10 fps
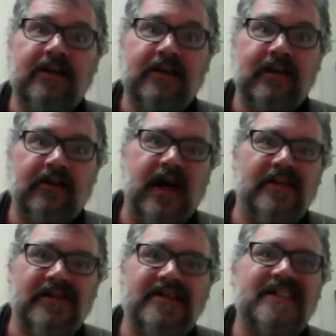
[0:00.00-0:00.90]
kind of
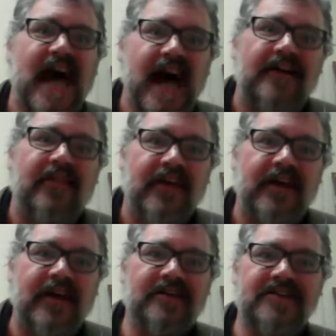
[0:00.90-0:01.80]
the sad thing
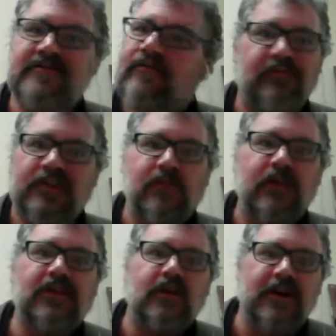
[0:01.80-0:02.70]
is, we
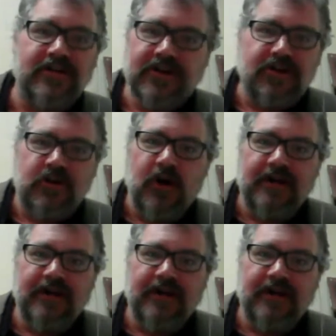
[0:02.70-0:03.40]
look at Detroit